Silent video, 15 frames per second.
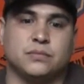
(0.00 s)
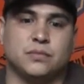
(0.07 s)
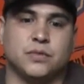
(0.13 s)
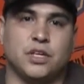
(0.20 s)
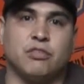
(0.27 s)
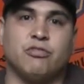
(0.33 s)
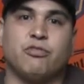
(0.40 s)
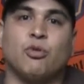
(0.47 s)

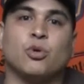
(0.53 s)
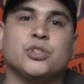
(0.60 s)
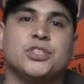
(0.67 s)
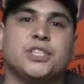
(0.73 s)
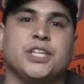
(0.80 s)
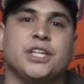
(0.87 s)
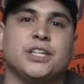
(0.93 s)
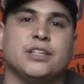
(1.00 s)

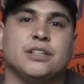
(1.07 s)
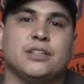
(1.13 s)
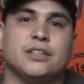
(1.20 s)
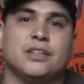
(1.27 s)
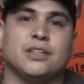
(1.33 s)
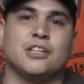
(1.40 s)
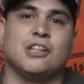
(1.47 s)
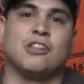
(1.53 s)
Enforcing
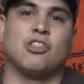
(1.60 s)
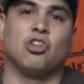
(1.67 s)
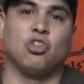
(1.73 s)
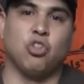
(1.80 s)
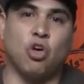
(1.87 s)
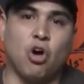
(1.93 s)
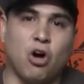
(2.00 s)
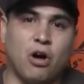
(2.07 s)
the
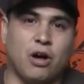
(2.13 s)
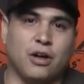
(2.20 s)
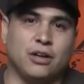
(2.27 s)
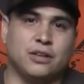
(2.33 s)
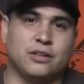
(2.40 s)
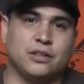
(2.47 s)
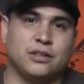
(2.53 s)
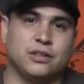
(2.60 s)
law,
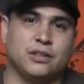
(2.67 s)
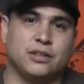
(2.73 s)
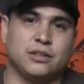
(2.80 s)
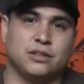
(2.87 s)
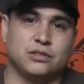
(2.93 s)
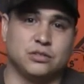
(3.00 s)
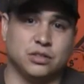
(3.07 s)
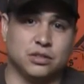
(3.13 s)

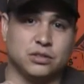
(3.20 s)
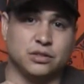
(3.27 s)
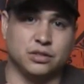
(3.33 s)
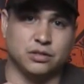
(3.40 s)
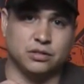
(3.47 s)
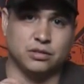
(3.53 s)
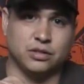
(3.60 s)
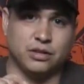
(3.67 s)

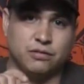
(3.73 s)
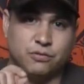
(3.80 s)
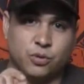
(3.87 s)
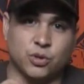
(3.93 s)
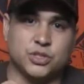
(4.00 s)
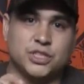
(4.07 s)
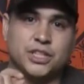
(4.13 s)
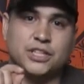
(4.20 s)

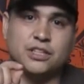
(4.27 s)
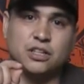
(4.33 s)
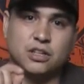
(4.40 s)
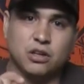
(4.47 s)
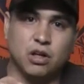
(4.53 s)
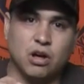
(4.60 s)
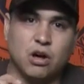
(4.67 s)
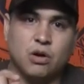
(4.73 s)
enforcing the
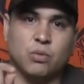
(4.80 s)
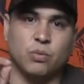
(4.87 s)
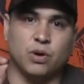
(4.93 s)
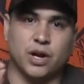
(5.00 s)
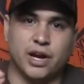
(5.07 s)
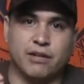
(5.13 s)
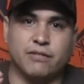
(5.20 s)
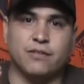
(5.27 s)
law
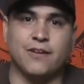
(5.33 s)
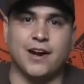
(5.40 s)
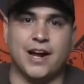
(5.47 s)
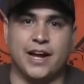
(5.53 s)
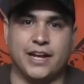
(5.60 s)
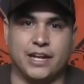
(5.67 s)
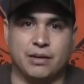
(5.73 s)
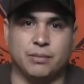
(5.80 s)
wherever
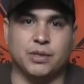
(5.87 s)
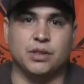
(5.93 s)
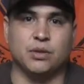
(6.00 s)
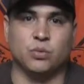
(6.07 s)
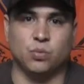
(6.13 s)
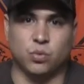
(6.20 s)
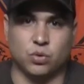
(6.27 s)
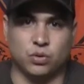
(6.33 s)
I am in the
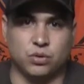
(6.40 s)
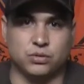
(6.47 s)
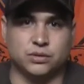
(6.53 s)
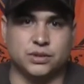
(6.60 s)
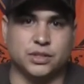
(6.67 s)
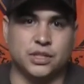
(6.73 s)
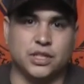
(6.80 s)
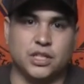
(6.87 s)
world.
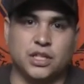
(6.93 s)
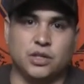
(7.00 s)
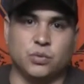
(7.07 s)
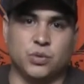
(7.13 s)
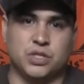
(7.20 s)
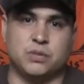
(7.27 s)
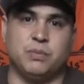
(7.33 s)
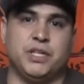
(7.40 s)

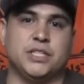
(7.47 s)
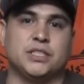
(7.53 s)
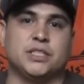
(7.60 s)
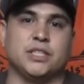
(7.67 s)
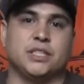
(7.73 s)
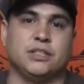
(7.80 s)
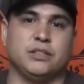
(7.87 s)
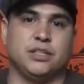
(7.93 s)
Which means
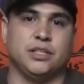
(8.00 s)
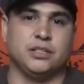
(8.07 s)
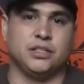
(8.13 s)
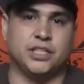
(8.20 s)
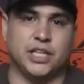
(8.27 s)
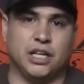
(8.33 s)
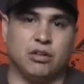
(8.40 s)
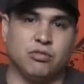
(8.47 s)
that in
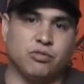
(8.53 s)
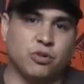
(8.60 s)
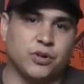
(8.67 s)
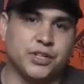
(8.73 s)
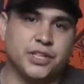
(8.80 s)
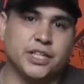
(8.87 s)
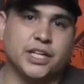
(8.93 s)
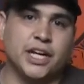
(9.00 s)

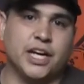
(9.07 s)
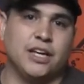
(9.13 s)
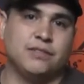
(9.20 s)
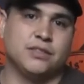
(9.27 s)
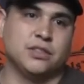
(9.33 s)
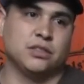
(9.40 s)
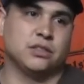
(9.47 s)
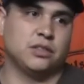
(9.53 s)
California, I
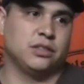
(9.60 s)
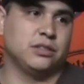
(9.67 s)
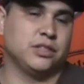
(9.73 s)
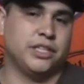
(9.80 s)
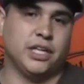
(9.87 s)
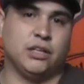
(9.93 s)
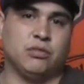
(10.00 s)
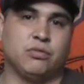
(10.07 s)
have to learn
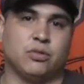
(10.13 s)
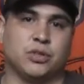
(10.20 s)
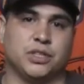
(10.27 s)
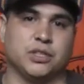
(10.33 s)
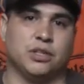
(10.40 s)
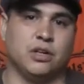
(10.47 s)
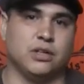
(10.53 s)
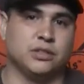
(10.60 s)

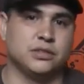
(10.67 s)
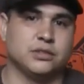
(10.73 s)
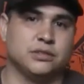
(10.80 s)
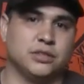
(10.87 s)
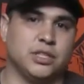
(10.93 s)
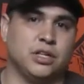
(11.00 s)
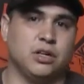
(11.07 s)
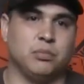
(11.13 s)
California laws
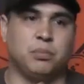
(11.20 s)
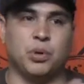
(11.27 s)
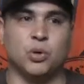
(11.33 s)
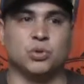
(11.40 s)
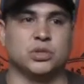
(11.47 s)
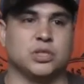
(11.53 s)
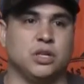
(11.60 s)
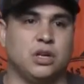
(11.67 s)
and on
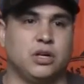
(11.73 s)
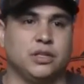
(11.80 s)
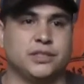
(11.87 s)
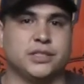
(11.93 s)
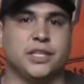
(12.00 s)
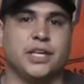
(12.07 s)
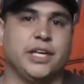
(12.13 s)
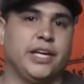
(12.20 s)
post
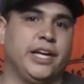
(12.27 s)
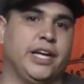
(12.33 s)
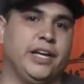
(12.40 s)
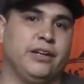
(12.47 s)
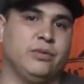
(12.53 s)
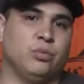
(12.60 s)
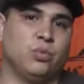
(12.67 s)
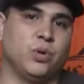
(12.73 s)
laws
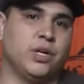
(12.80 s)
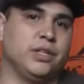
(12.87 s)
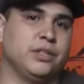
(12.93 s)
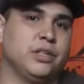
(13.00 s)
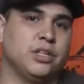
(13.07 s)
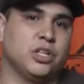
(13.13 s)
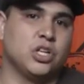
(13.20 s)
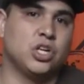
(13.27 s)
and what
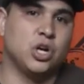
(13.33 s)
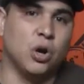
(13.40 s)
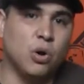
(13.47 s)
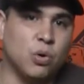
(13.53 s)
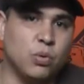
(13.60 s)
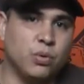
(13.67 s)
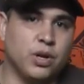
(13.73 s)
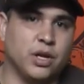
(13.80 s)

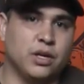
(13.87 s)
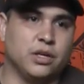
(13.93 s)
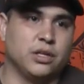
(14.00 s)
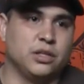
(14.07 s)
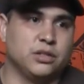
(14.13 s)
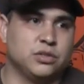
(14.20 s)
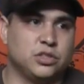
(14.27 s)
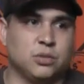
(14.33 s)
code
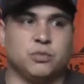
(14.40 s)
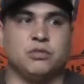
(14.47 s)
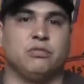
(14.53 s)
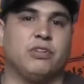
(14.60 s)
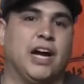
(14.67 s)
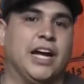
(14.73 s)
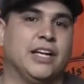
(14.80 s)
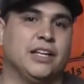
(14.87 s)
someone
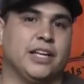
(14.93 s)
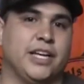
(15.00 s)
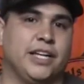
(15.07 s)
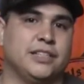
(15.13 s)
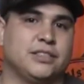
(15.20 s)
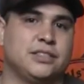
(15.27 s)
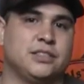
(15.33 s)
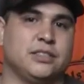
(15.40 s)

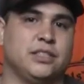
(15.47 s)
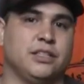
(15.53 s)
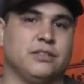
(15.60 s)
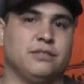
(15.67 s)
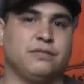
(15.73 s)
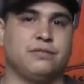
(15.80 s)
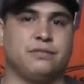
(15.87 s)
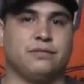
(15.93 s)
violates
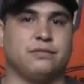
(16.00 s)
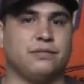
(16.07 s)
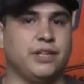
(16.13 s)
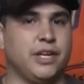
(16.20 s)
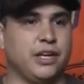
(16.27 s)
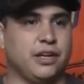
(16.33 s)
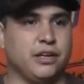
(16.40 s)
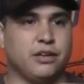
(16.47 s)
if
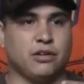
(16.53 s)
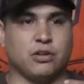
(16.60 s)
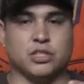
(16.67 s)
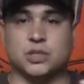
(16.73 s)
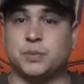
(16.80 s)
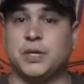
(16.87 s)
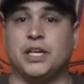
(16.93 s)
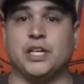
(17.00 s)
they are
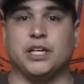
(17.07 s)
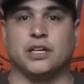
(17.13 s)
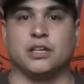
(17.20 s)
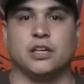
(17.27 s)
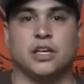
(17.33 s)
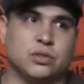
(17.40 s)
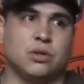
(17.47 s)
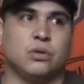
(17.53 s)
speeding.
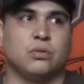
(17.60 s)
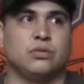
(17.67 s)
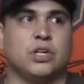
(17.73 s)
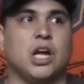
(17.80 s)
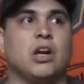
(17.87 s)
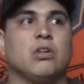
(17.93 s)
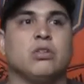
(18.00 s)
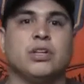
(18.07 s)
So
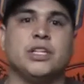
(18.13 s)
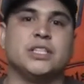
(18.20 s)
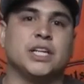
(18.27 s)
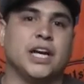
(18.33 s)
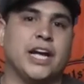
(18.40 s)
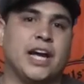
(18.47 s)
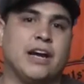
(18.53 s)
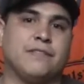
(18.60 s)
not only
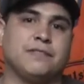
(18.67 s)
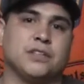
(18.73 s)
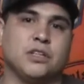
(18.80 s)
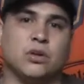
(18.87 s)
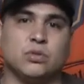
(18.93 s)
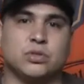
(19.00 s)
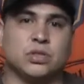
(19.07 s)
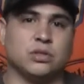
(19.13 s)
did I have to
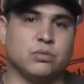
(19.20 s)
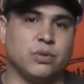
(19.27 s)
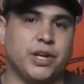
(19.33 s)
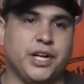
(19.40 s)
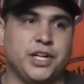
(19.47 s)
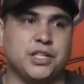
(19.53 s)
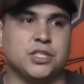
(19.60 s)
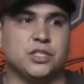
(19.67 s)
go to the
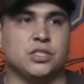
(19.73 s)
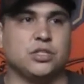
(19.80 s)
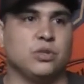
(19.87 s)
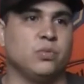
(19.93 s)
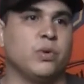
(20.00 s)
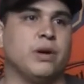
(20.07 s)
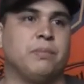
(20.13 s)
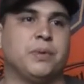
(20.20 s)
range and
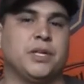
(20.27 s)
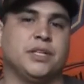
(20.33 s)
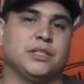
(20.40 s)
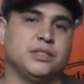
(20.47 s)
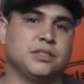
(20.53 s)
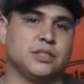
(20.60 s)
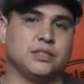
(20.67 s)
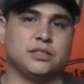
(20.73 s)
shoot
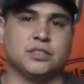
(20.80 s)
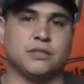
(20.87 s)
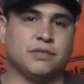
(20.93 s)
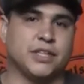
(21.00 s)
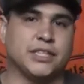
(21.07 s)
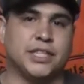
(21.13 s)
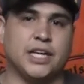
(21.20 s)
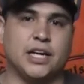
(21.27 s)
weapons and stuff
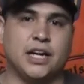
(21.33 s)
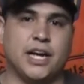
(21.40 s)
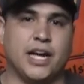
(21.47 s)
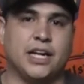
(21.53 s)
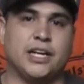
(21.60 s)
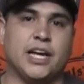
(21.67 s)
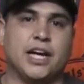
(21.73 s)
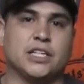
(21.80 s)
like that, I
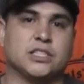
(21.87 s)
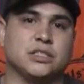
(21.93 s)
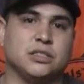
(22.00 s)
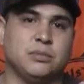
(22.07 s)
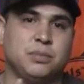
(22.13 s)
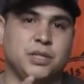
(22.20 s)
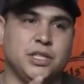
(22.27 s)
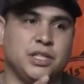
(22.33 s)
had to
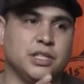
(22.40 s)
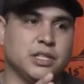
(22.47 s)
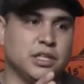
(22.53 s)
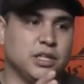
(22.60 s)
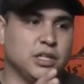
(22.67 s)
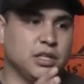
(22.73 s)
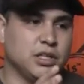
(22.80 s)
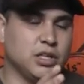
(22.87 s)
actually be
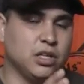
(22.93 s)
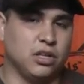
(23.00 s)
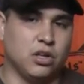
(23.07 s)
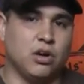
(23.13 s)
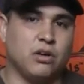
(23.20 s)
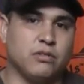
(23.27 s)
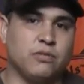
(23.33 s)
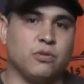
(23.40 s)
a
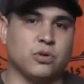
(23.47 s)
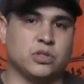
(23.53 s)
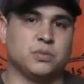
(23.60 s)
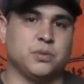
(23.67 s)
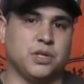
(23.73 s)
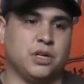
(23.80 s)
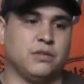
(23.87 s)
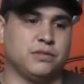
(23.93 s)
law
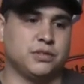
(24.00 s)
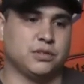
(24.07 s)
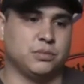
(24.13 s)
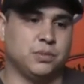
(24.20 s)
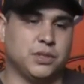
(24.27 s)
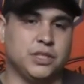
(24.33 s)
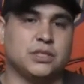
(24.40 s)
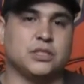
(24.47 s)
enforcement officer,
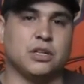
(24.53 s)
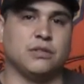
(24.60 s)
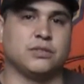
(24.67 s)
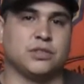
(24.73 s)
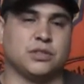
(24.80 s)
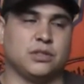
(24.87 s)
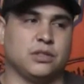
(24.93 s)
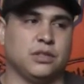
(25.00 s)
police
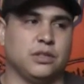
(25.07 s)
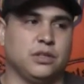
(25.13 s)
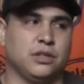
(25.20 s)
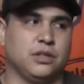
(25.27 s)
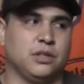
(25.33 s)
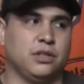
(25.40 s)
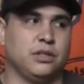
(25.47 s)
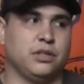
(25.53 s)
officer,
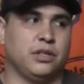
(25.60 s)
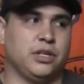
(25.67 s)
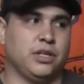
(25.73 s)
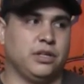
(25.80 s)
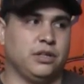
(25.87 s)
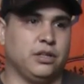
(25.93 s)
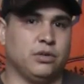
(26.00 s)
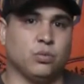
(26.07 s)

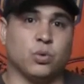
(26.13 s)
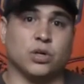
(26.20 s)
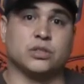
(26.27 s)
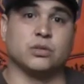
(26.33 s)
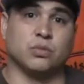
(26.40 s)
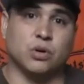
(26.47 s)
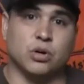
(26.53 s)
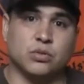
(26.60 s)
and work
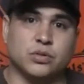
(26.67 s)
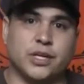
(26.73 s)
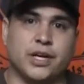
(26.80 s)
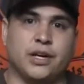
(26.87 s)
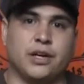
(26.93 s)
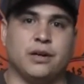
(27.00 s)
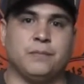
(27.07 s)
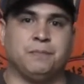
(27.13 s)
the road
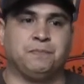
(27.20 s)
there.